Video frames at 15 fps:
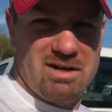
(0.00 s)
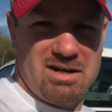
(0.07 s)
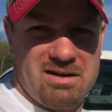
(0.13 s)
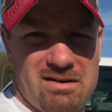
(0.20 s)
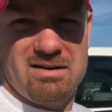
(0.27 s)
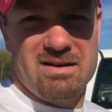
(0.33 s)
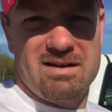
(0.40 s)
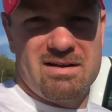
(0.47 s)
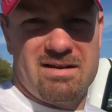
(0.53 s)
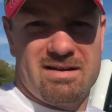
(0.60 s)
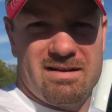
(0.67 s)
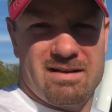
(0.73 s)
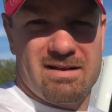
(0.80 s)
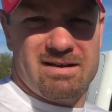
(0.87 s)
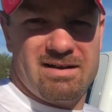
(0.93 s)
here.
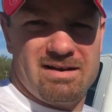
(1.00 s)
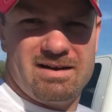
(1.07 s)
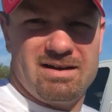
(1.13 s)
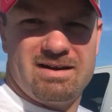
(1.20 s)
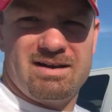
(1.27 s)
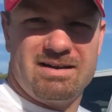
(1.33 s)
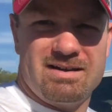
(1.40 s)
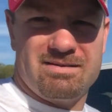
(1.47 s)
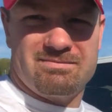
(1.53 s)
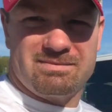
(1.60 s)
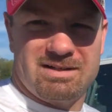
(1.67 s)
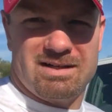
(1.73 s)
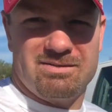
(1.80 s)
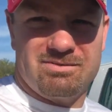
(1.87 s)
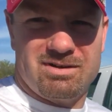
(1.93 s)
Yep,
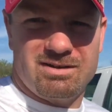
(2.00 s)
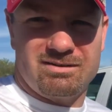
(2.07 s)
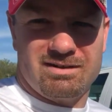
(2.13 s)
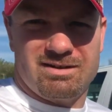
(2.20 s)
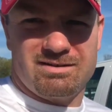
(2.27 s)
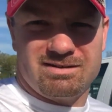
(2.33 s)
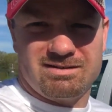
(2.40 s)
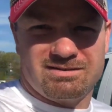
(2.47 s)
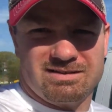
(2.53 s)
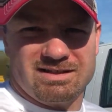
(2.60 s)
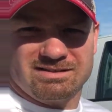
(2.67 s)
kind of walk around it. It's the